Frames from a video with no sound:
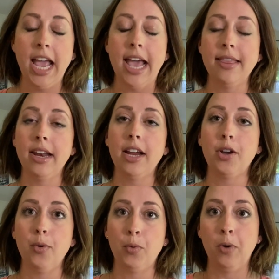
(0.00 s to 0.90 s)
And then I
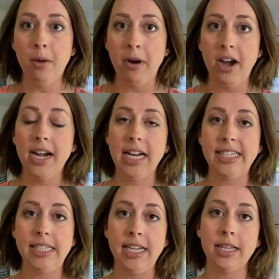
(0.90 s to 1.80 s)
go to Walmart and I
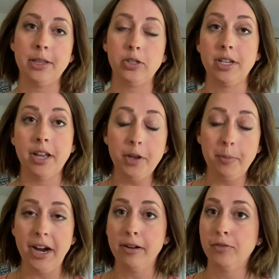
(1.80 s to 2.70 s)
see that there's another
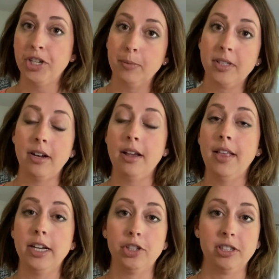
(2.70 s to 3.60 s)
brand of chips that I
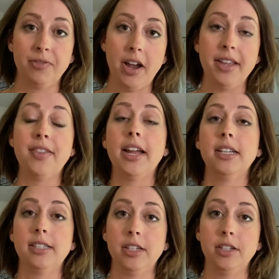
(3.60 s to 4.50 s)
like that's fine, that
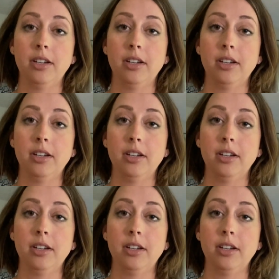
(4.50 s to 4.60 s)
is